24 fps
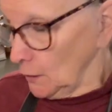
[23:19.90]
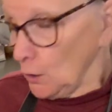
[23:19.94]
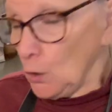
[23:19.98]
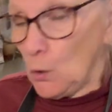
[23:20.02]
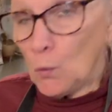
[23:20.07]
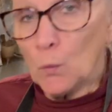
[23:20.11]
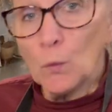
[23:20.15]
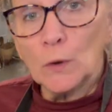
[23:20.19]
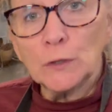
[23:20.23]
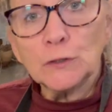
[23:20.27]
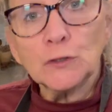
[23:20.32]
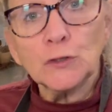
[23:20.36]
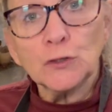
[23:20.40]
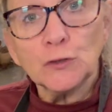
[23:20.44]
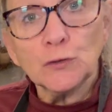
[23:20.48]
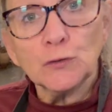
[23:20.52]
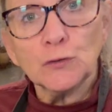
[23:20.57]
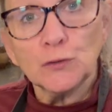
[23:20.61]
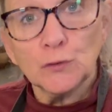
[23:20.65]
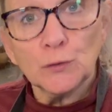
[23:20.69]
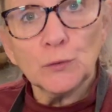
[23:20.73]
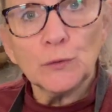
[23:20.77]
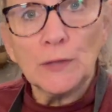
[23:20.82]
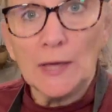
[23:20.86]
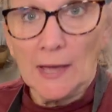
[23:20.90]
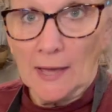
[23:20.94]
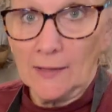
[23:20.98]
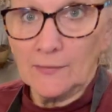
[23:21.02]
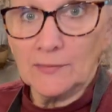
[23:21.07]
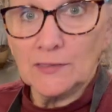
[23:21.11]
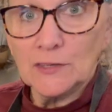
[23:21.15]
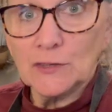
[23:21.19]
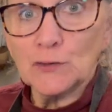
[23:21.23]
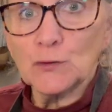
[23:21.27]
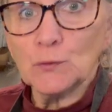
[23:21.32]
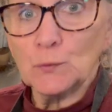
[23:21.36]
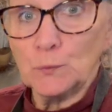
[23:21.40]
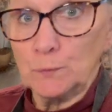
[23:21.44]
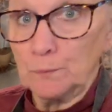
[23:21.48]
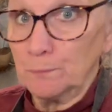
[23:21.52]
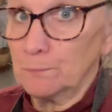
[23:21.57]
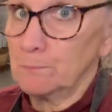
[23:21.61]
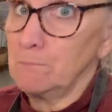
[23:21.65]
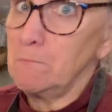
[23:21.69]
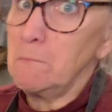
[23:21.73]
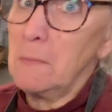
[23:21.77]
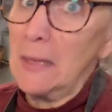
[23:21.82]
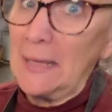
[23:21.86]
once you do that, this
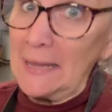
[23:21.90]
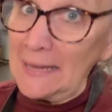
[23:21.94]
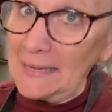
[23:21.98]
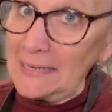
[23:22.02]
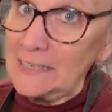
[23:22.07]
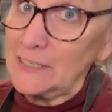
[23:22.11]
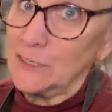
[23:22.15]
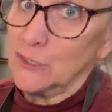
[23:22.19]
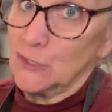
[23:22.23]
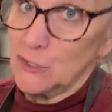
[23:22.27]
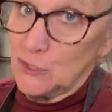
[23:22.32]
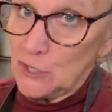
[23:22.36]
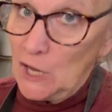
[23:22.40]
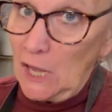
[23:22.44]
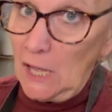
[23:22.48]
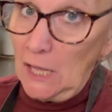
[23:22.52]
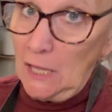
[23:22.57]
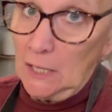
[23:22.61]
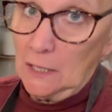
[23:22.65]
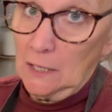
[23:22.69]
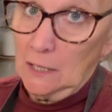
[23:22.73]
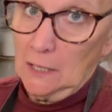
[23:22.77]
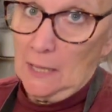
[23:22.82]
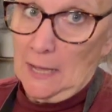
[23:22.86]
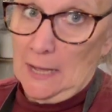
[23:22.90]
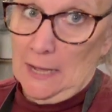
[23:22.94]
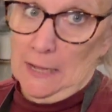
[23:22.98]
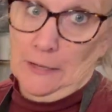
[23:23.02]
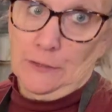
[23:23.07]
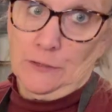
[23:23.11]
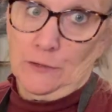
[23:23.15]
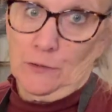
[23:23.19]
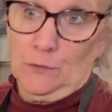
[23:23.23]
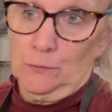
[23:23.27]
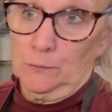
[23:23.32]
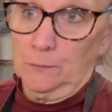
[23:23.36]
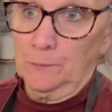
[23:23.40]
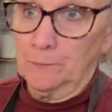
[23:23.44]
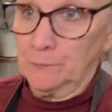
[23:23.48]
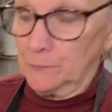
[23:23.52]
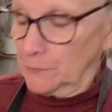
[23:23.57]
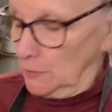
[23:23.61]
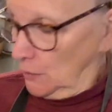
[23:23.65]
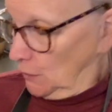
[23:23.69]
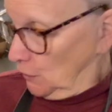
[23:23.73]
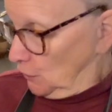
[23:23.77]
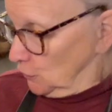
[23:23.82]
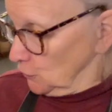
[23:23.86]
may gel on you.
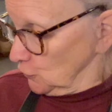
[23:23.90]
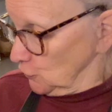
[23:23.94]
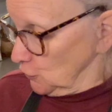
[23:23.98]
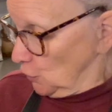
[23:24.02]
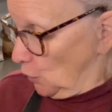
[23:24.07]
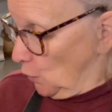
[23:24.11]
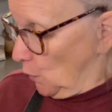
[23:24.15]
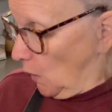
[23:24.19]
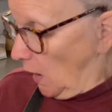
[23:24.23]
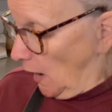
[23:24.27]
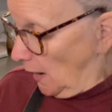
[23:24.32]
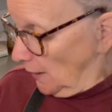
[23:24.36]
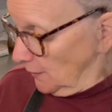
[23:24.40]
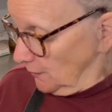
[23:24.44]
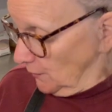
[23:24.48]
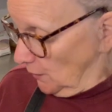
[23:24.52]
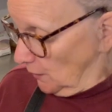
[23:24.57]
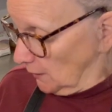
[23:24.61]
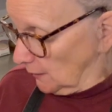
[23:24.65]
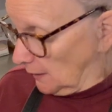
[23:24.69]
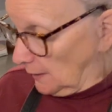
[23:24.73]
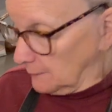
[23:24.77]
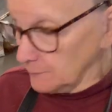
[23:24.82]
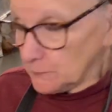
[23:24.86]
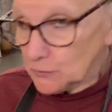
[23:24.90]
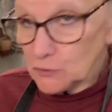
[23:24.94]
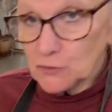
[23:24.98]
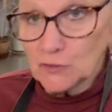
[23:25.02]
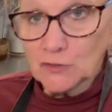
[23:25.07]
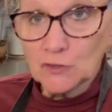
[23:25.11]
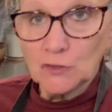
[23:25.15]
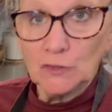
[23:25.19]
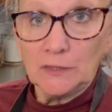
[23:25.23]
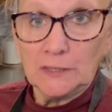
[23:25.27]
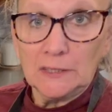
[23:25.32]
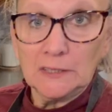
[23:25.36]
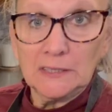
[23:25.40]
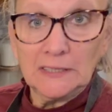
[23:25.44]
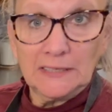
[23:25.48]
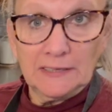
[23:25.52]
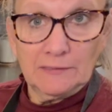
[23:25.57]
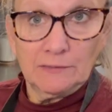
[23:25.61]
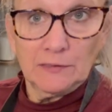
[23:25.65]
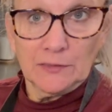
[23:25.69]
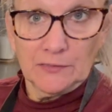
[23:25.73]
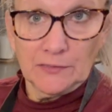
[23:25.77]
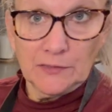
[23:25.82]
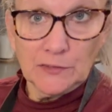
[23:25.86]
So I thought I'm just going to leave
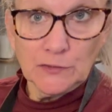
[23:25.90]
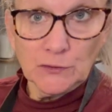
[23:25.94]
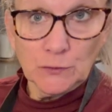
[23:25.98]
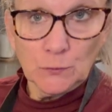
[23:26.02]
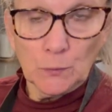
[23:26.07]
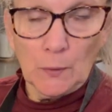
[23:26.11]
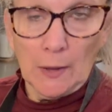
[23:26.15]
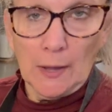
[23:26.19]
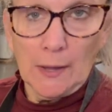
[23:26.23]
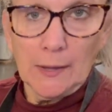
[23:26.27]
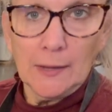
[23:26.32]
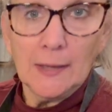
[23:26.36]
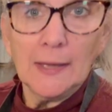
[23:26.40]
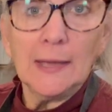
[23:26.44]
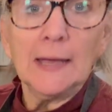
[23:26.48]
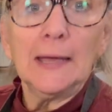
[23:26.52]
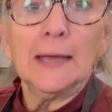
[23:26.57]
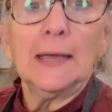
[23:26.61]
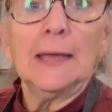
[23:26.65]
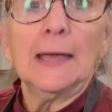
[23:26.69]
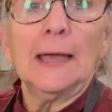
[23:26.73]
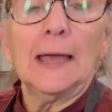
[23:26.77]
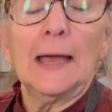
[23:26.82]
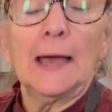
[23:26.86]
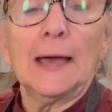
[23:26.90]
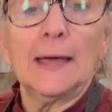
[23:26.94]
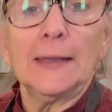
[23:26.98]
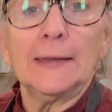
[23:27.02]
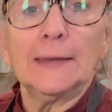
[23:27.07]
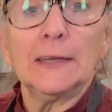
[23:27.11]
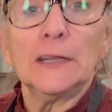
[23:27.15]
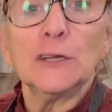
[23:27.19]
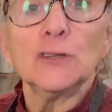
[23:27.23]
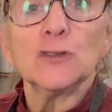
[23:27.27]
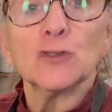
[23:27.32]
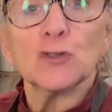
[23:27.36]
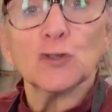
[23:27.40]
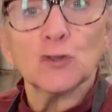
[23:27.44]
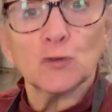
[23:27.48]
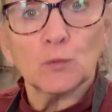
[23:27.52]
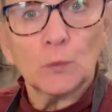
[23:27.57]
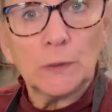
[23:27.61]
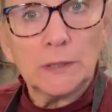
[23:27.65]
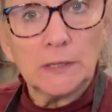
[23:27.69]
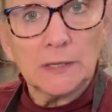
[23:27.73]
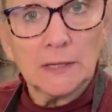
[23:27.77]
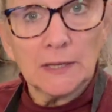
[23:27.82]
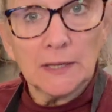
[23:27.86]
it this way and
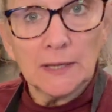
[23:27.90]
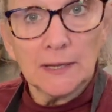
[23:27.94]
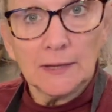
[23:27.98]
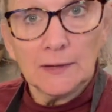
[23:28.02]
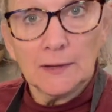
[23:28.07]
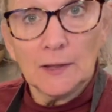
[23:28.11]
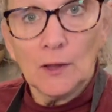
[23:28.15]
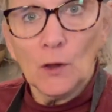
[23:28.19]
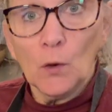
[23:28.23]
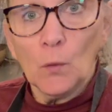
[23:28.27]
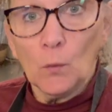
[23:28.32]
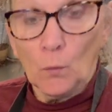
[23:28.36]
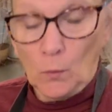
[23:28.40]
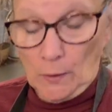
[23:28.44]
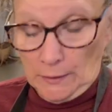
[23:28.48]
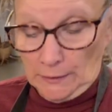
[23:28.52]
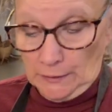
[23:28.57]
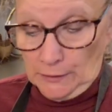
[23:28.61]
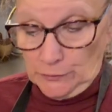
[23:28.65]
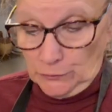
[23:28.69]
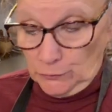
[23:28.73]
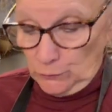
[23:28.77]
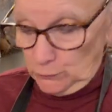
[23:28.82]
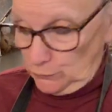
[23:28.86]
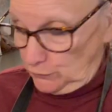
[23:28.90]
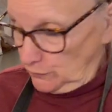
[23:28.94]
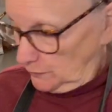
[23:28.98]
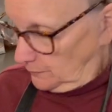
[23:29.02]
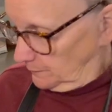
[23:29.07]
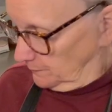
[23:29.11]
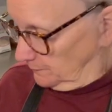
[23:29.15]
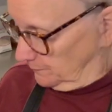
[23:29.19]
sweeten it when I use it.